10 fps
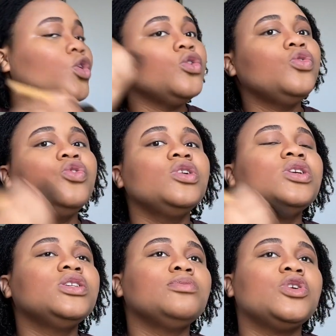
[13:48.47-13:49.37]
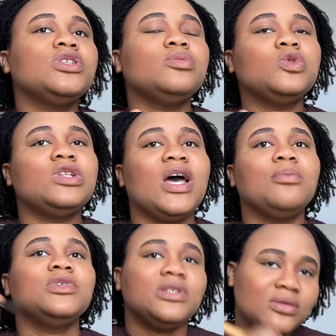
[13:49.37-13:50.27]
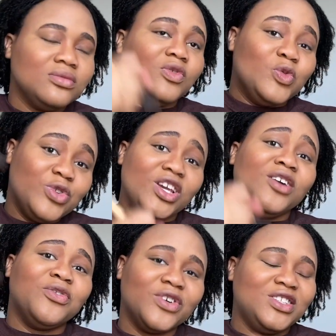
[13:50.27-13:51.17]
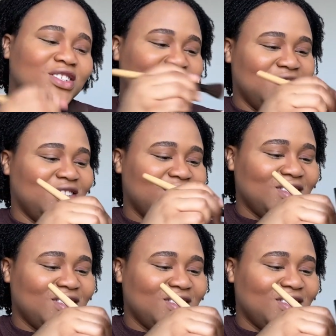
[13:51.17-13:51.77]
Doing this multiple times reinforces it.